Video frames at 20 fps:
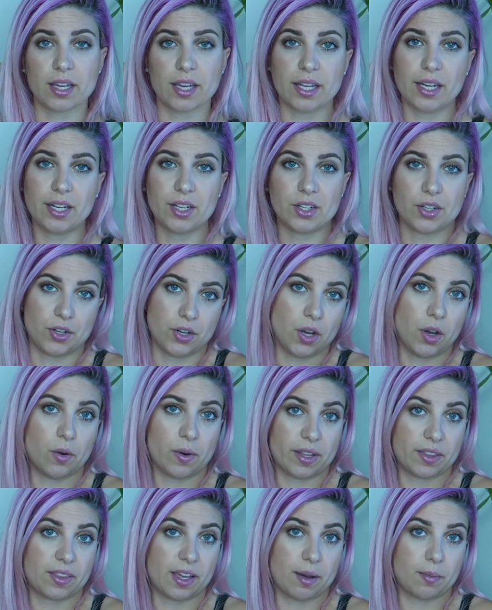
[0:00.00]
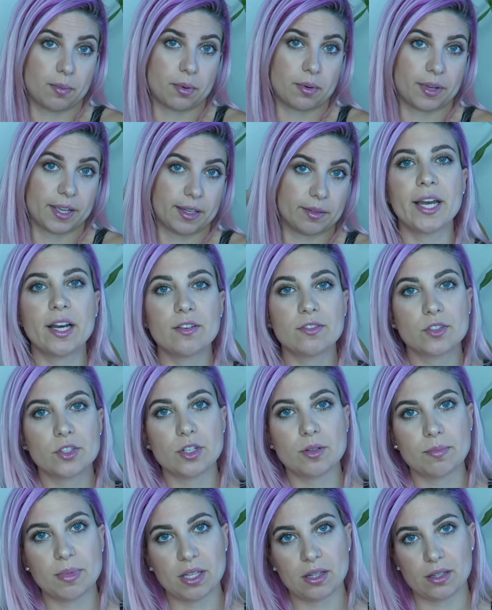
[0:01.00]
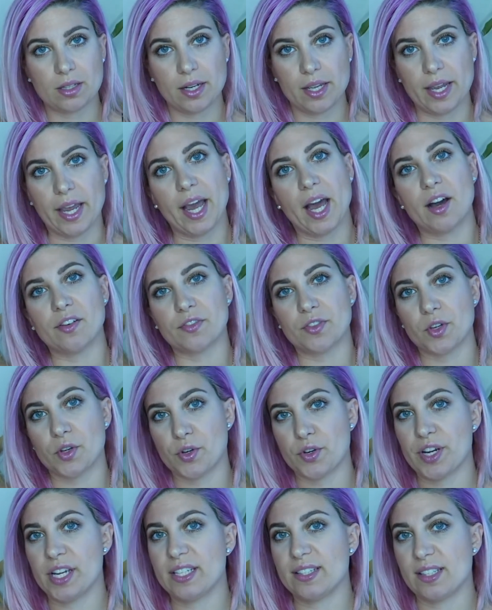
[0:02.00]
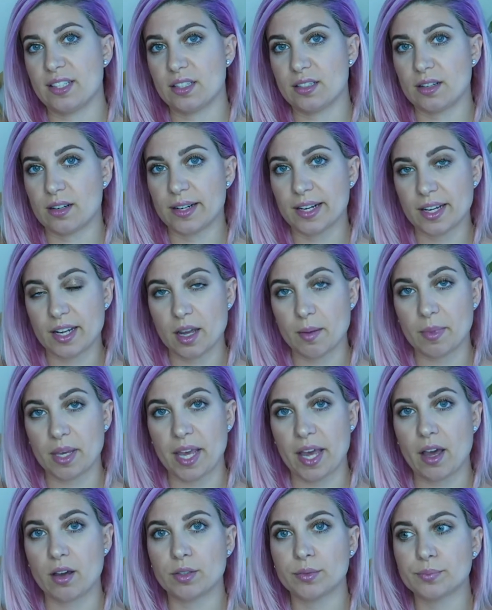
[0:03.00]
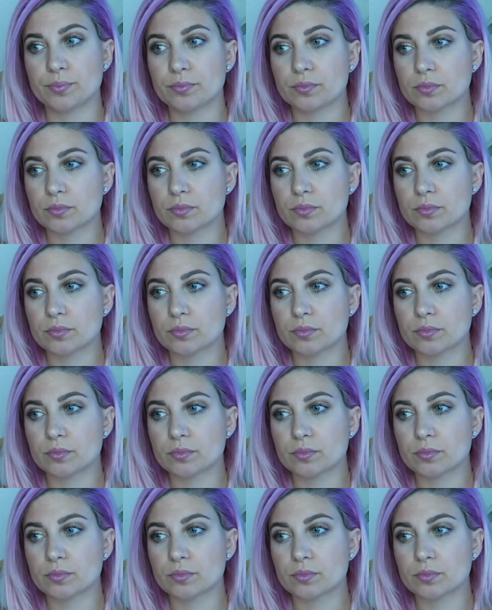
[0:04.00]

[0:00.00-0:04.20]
I didn't know at that point. After a month and a half, the crazy started coming out.